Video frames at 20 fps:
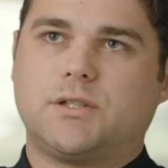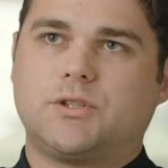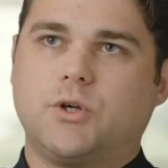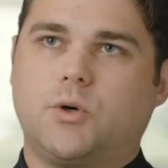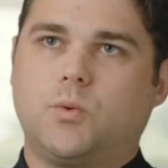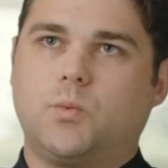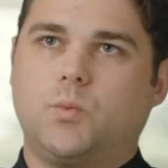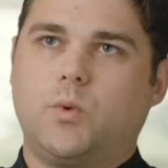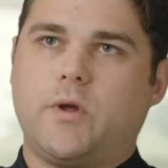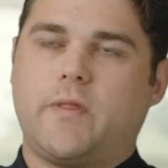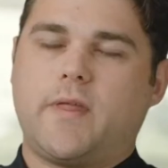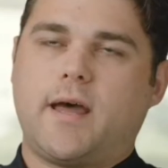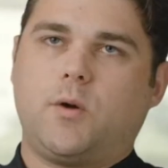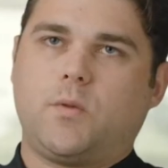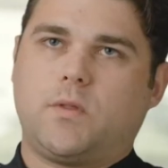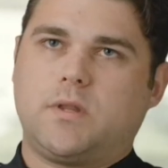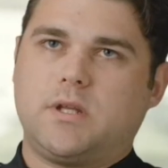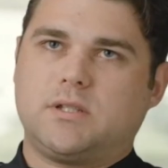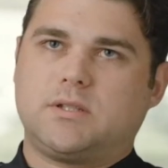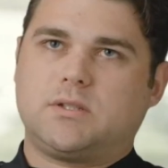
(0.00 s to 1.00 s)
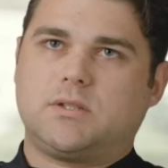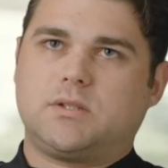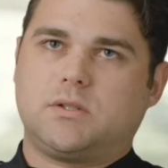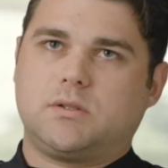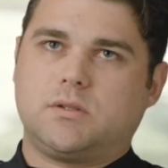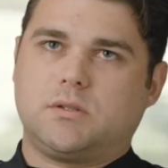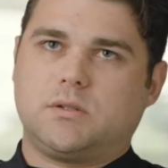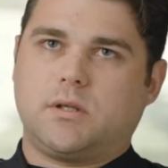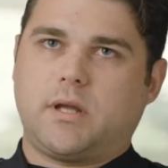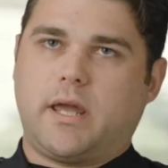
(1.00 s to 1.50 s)
So without
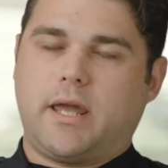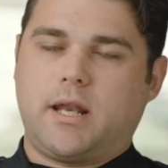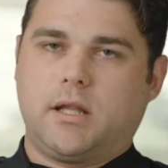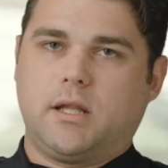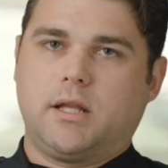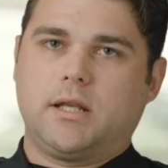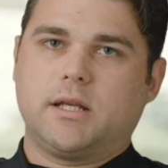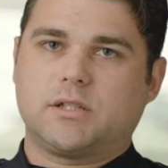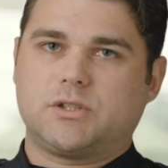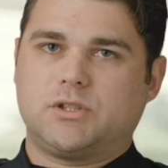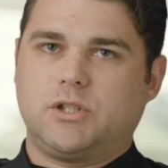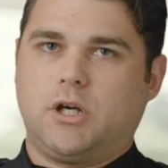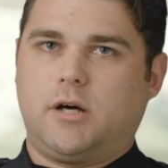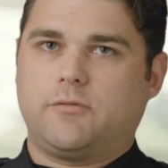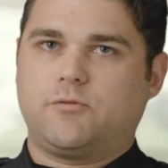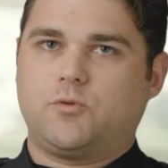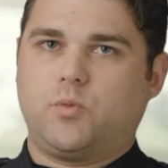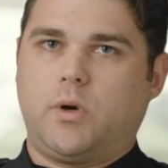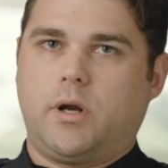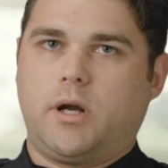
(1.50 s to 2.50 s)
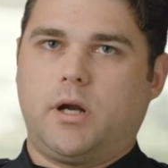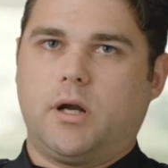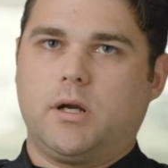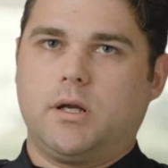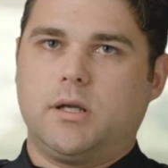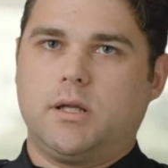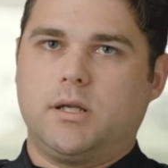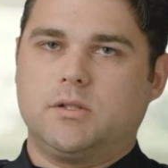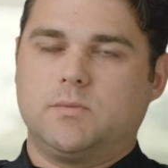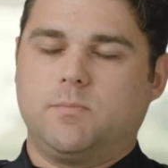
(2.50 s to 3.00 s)
this analytics
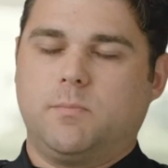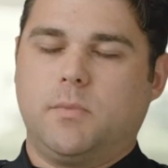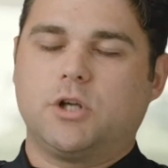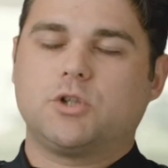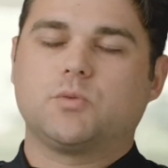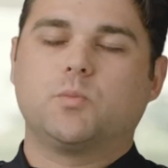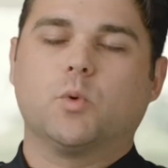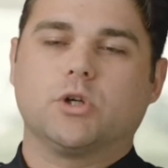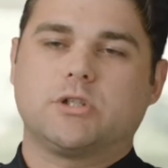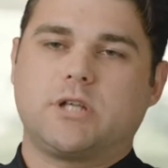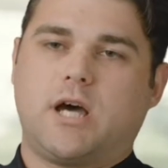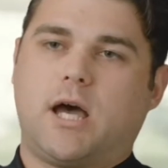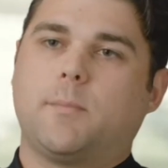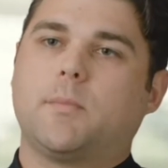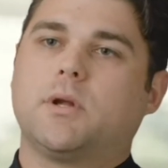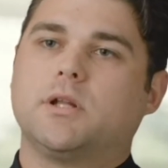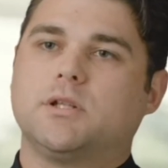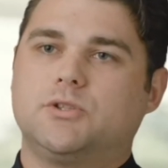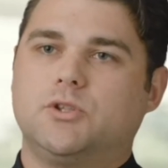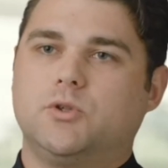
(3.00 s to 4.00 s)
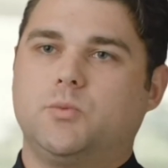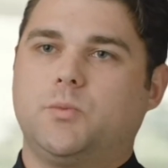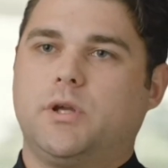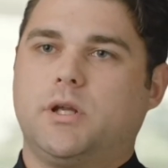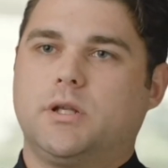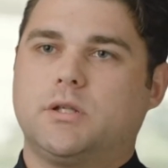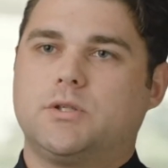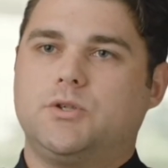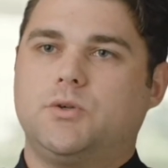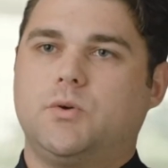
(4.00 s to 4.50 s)
software, it is much more time
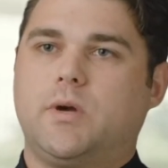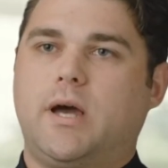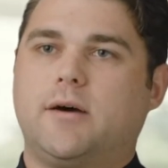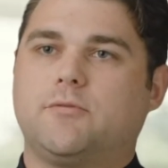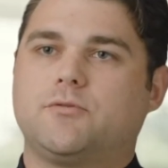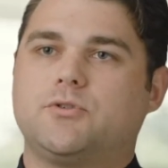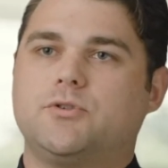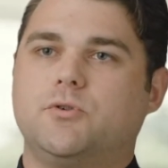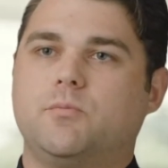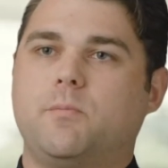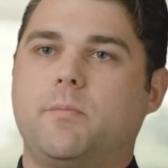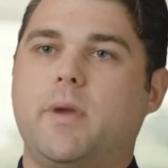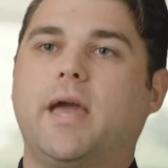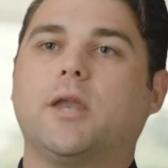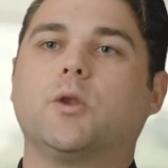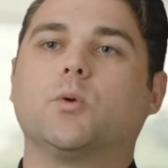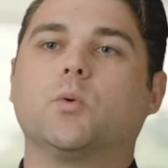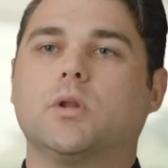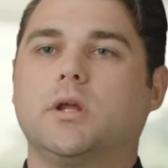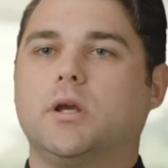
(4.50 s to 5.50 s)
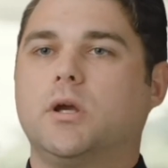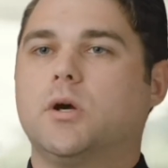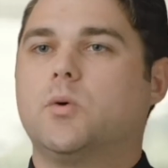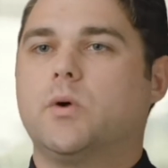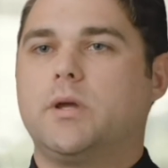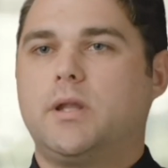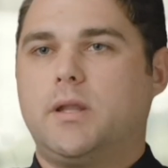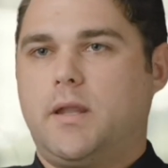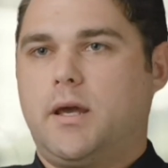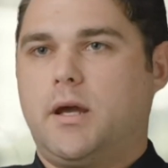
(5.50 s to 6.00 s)
consuming to have to manually
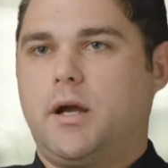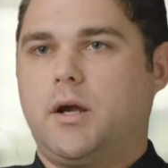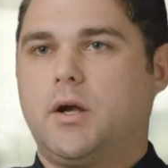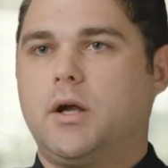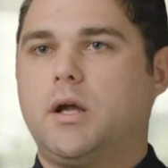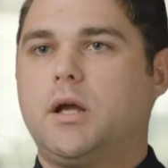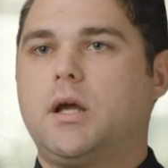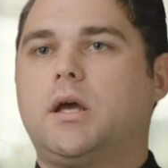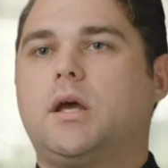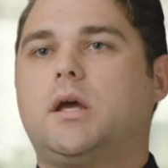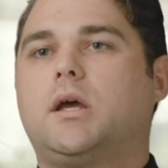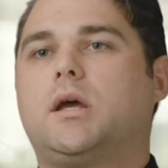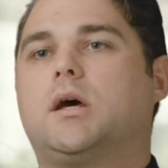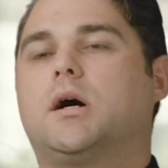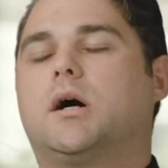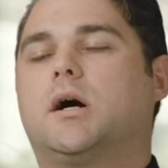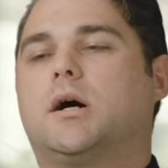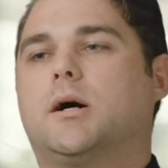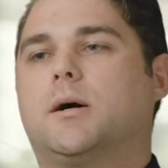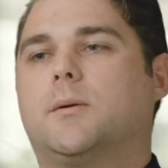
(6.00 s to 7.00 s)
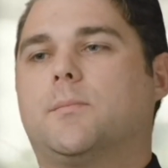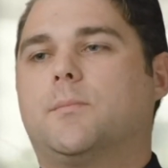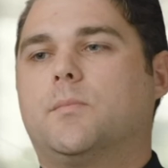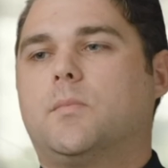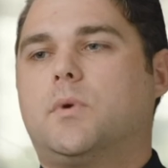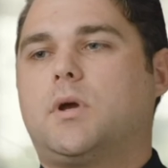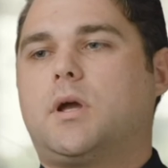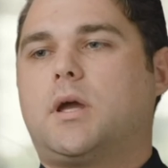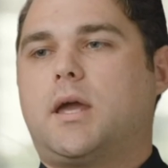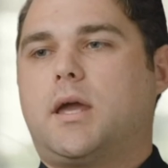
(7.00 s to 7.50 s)
go in there um,
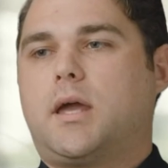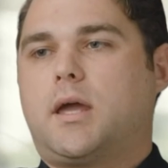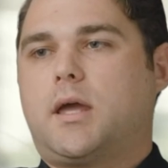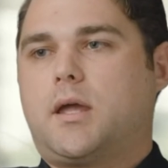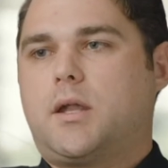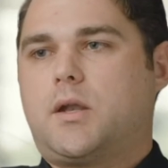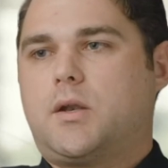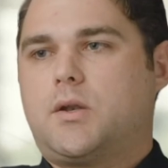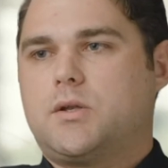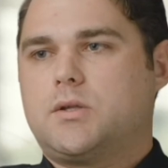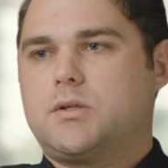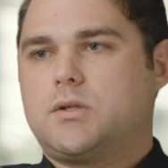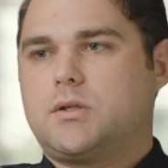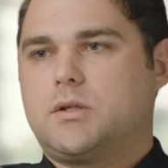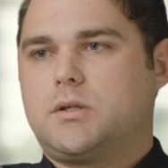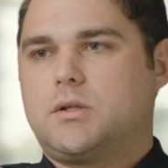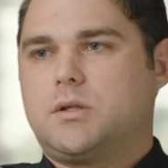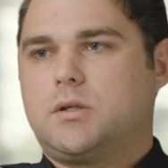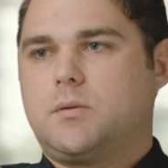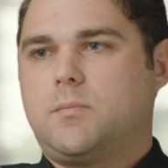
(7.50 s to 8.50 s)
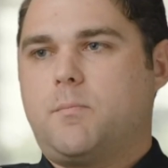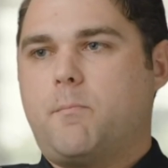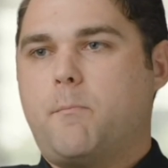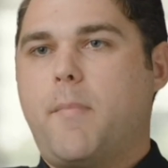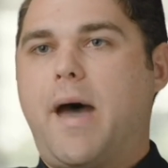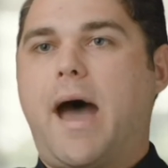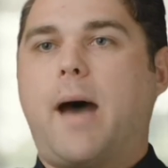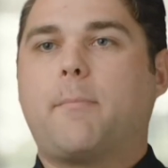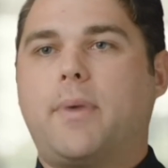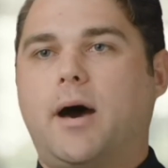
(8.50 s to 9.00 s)
and
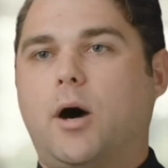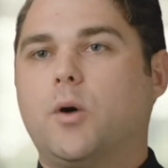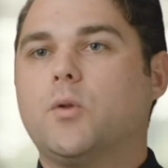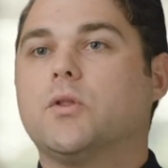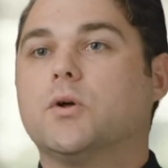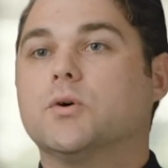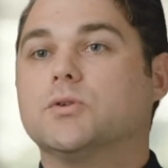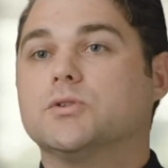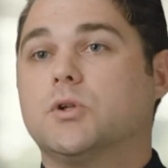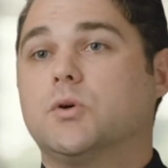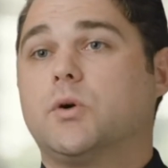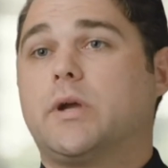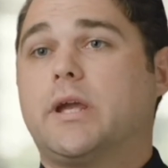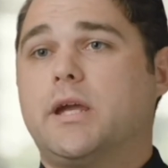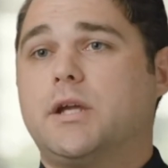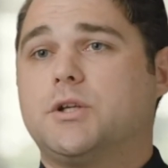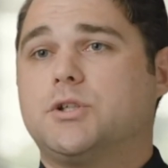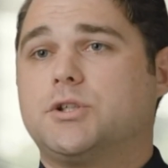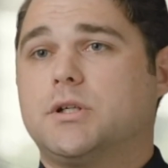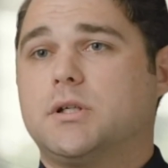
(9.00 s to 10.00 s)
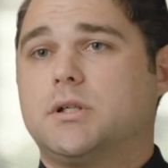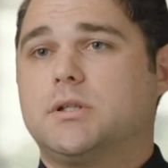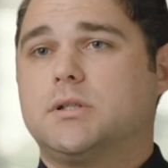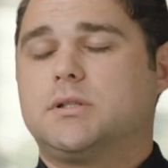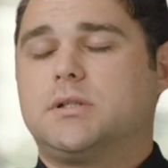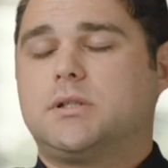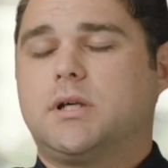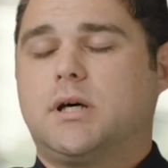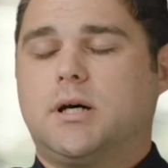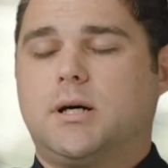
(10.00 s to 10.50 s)
map out those
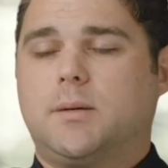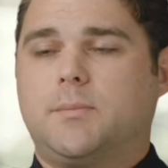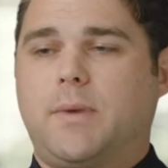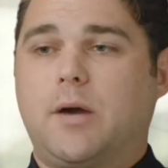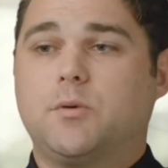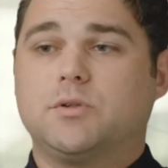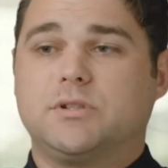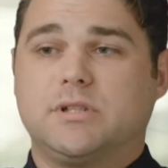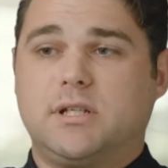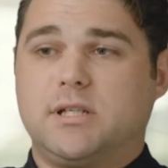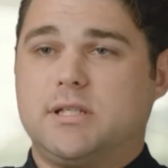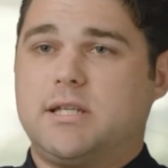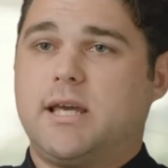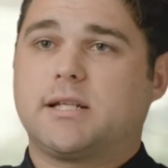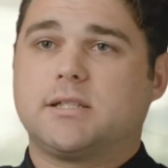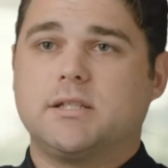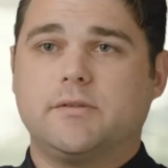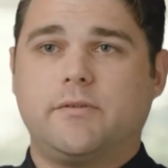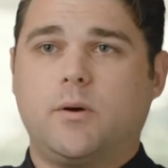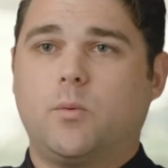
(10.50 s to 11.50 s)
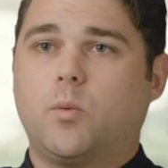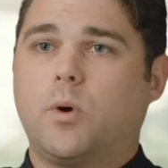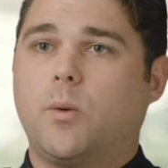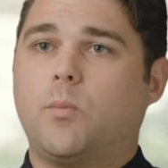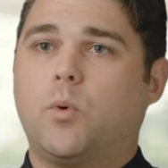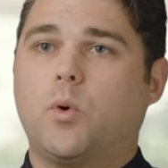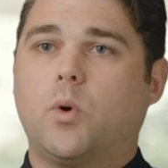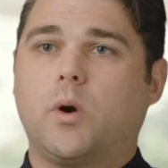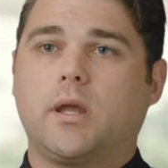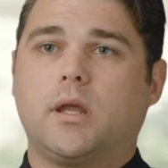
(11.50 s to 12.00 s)
locations. Um, I was a detective at
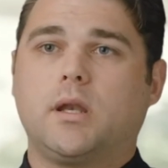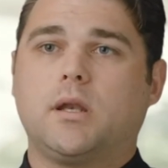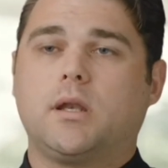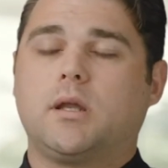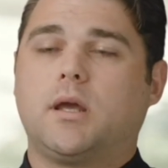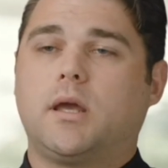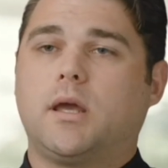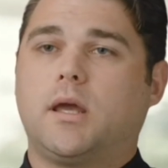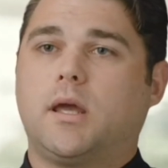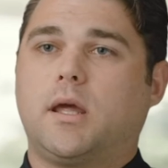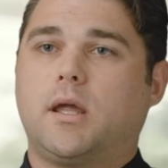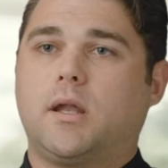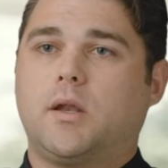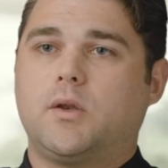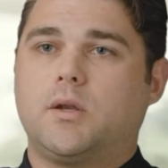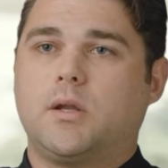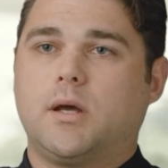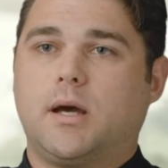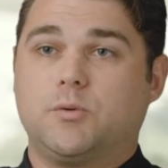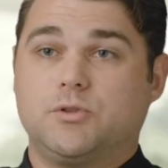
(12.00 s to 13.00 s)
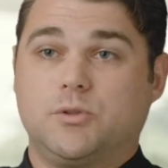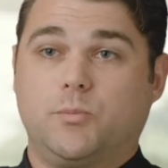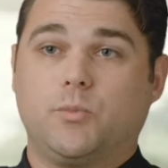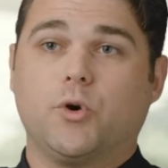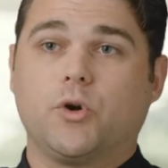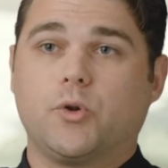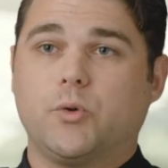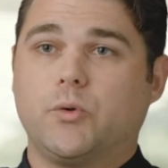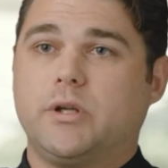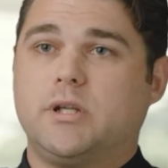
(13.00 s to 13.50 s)
one point, and I was a
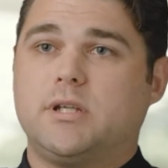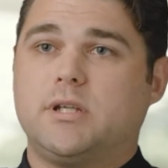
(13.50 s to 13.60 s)
burglary